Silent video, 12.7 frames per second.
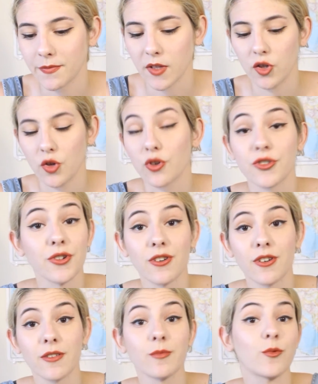your
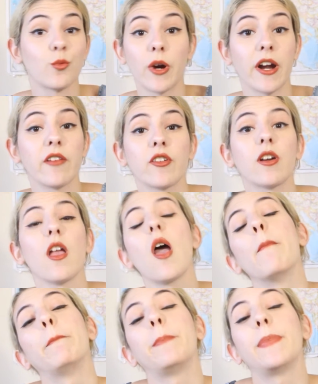turn, whatever.
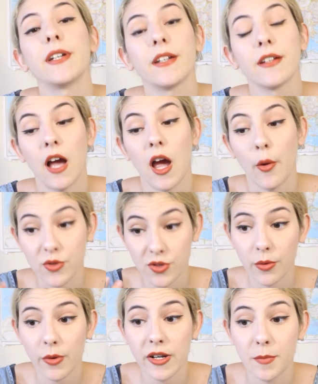But I was
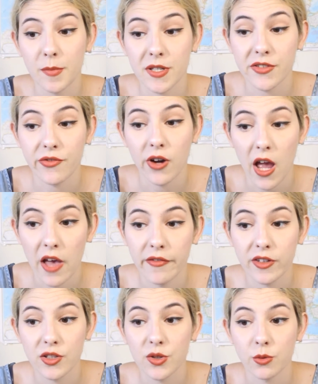already pissed for
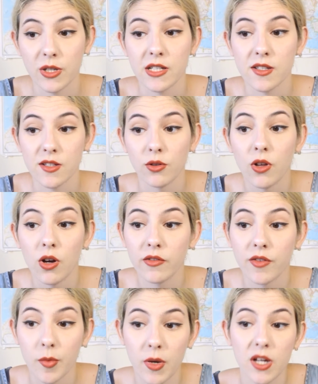having to wait so
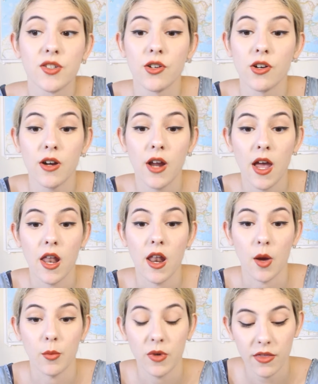long for my turn, and
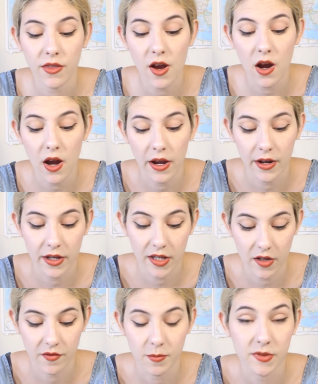I went there and I
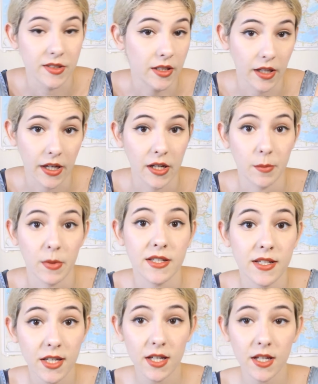gave the lady my
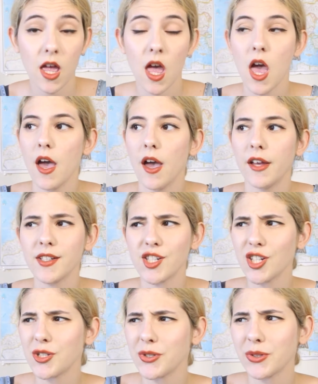ticket, and
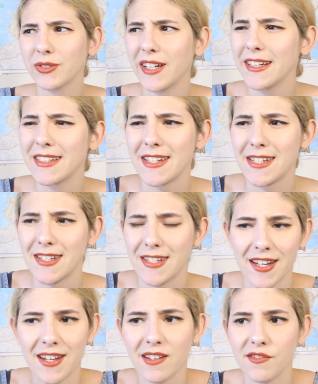she took like
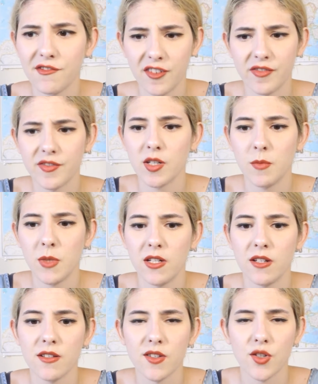10-15
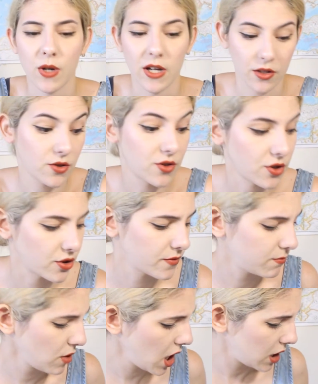minutes trying to search.